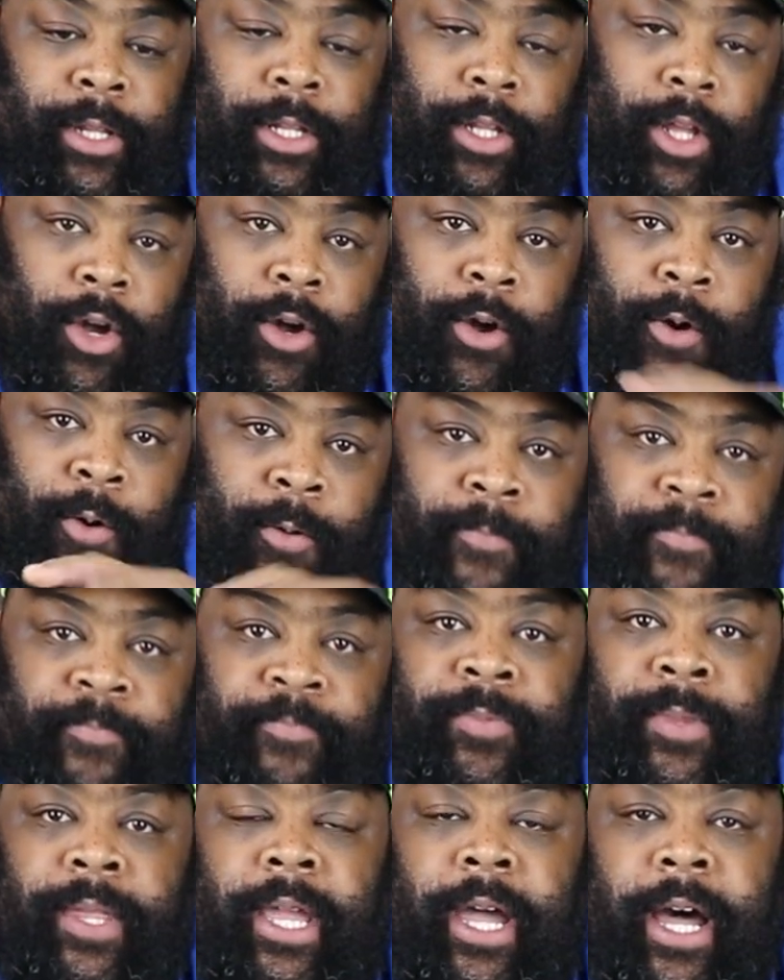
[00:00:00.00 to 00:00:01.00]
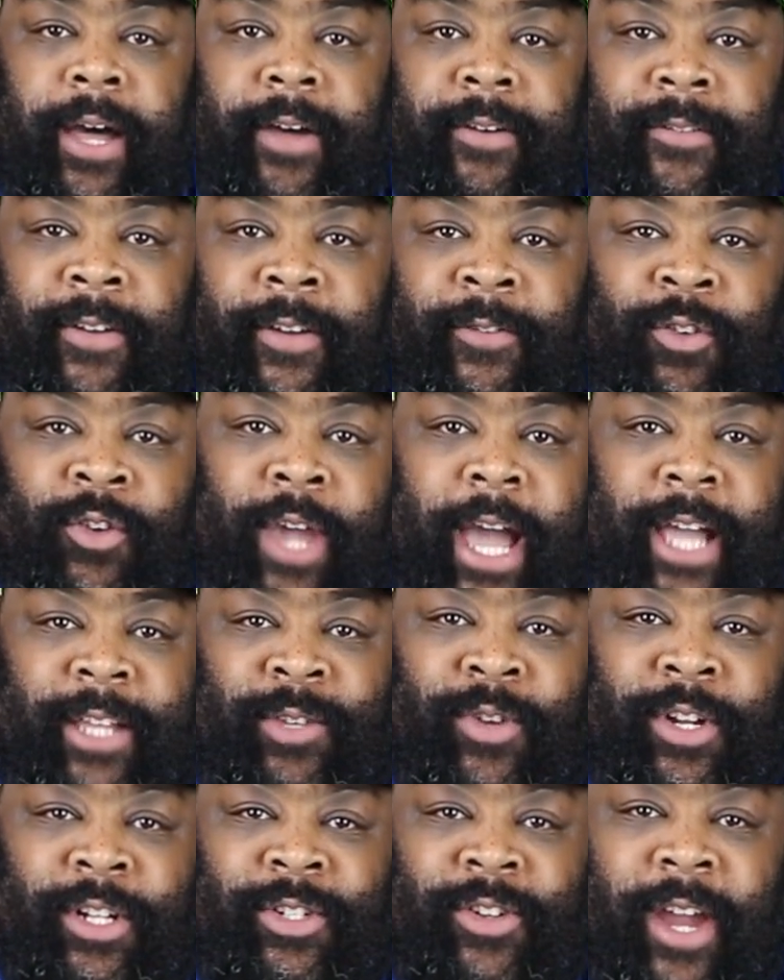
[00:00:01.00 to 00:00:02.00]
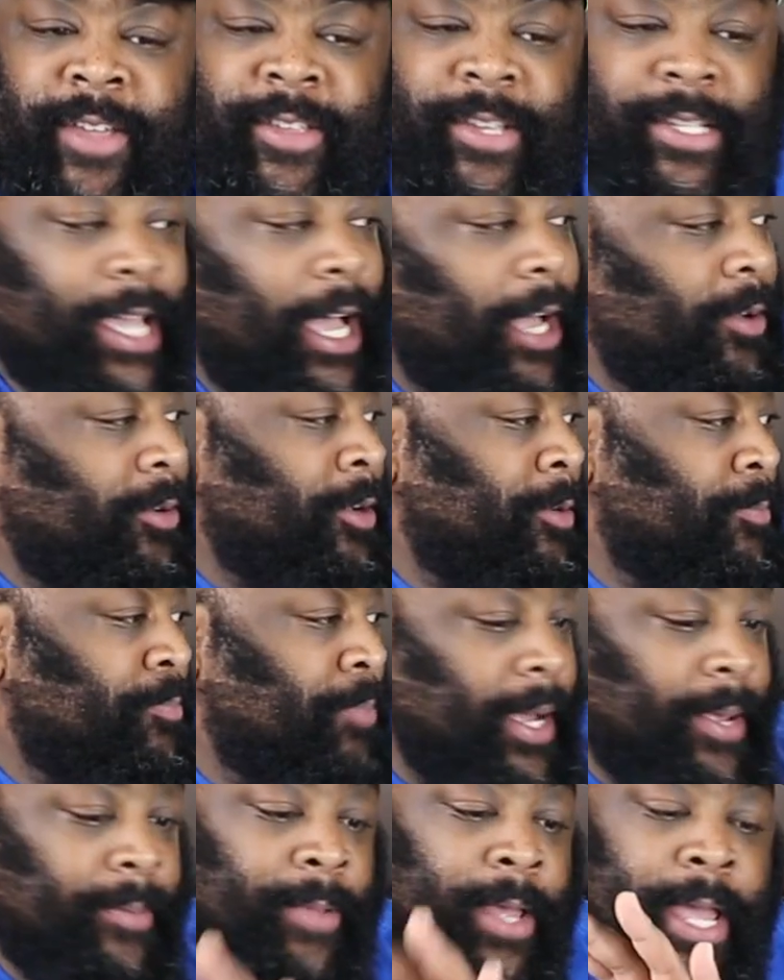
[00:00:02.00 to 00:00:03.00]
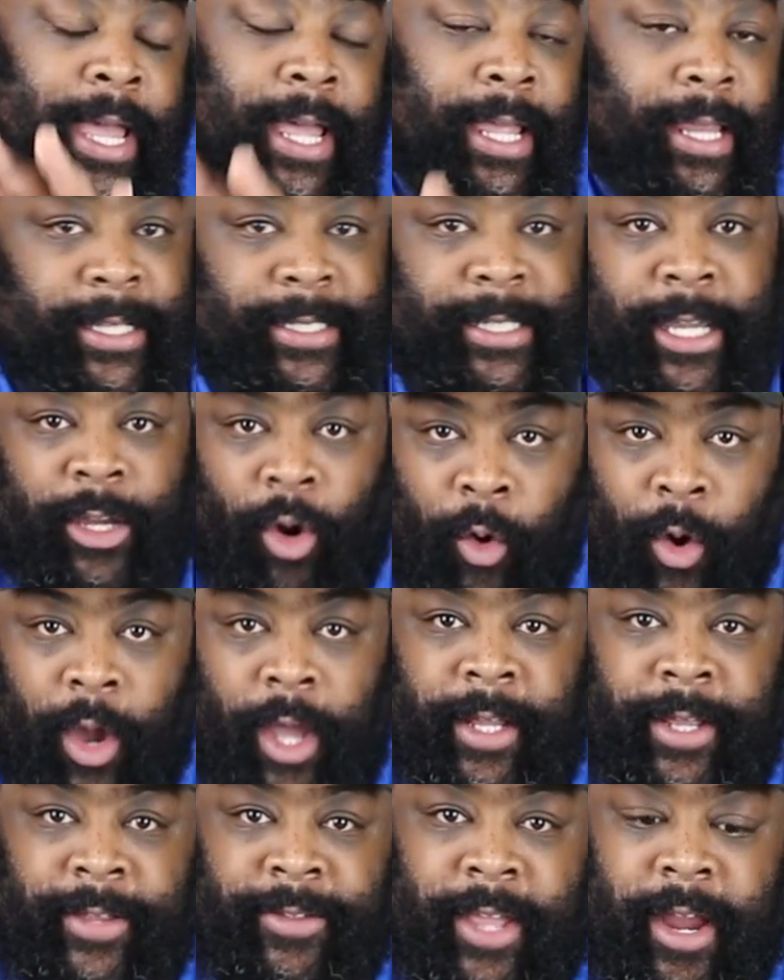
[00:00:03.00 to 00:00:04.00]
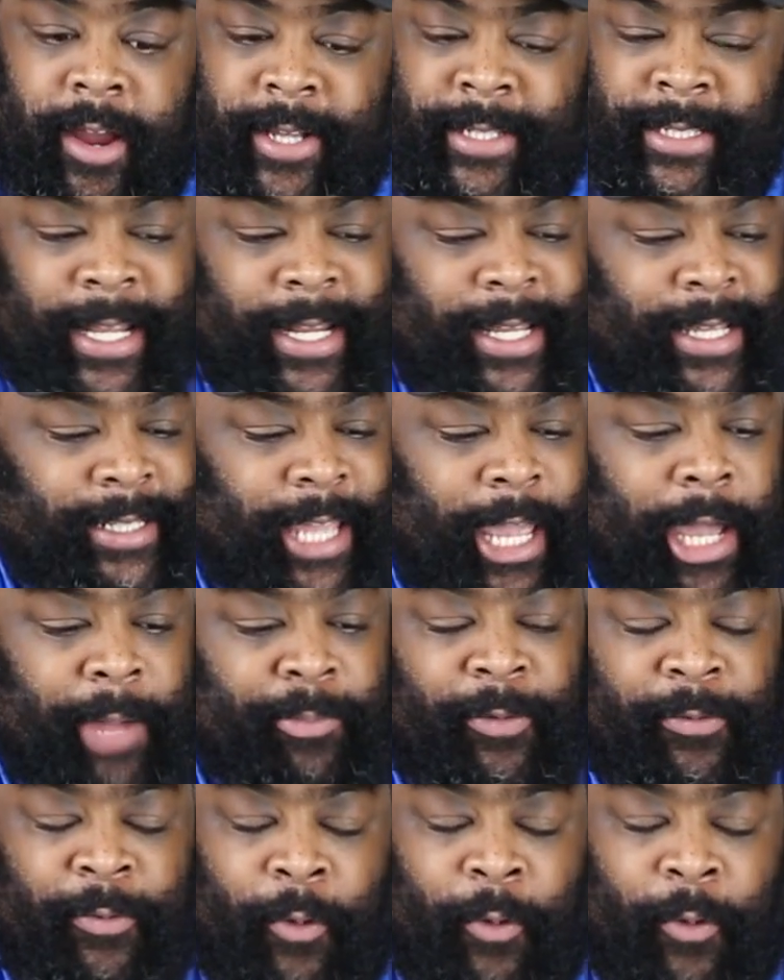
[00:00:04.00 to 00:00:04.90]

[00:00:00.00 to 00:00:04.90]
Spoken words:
below if you guys want to try this out. But let's get oil in there. It said it can take up to